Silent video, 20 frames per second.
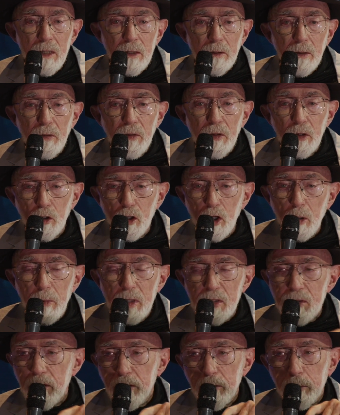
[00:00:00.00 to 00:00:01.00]
that the
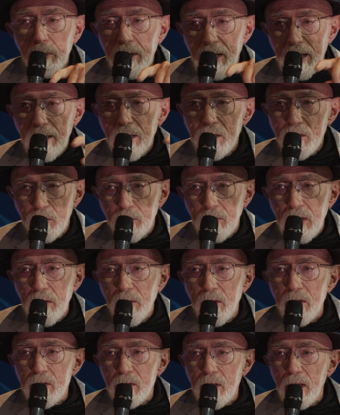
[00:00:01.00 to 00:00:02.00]
orbits of the planets around
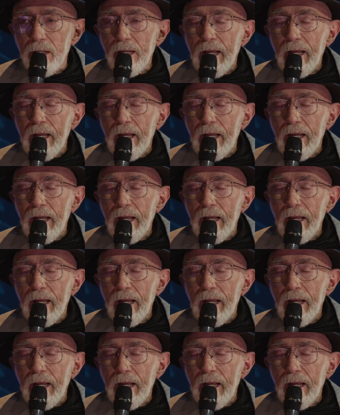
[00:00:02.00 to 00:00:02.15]
the sun